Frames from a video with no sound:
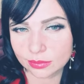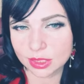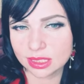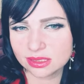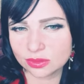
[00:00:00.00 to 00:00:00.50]

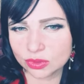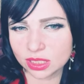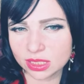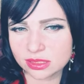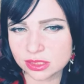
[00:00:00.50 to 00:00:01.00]
it's really
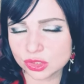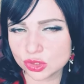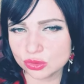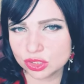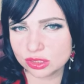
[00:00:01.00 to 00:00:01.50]
easy
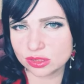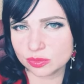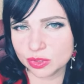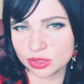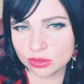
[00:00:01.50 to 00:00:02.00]
to just
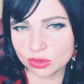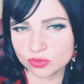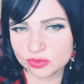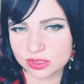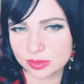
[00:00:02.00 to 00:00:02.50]
be all
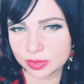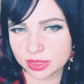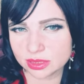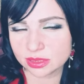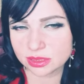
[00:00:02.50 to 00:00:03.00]
over the
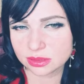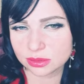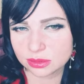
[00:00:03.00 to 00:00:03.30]
place.